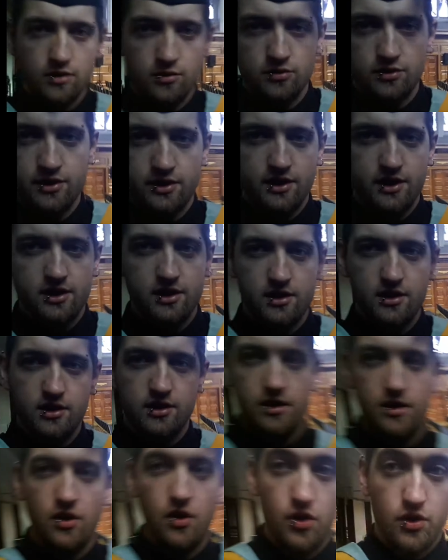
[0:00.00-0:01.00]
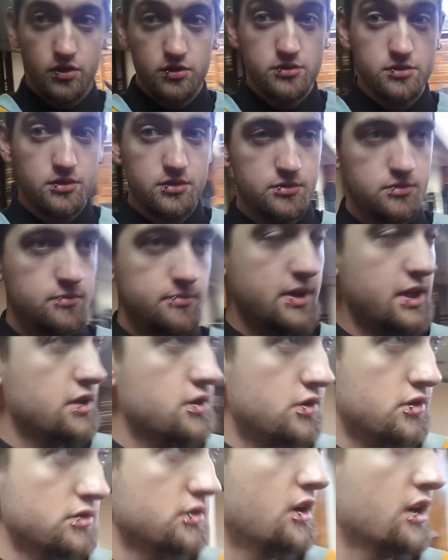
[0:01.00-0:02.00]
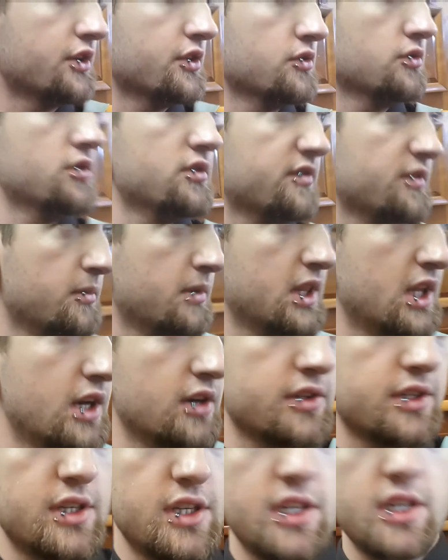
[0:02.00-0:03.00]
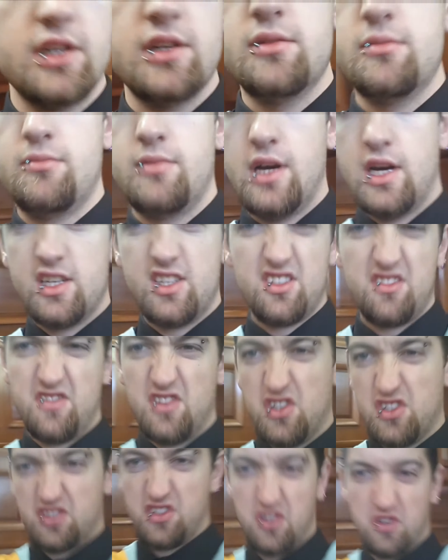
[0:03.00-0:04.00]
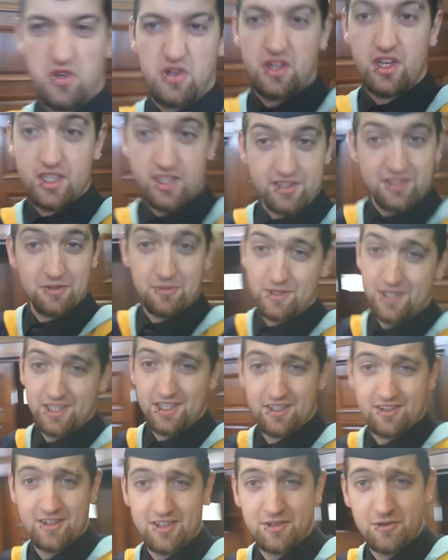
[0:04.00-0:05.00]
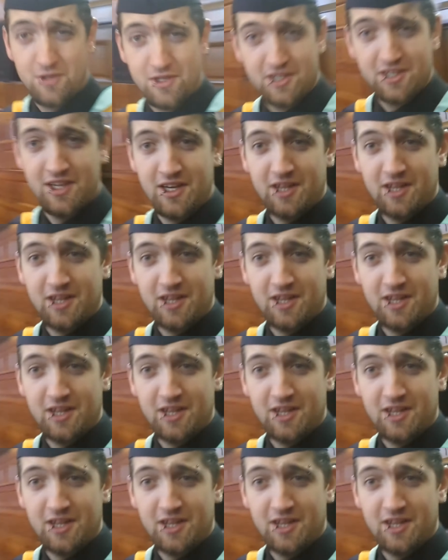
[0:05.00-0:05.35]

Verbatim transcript: We're in the uh, hall, main hall. I don't know if I'm allowed in here, but I just thought, screw it, let's come in here anyway.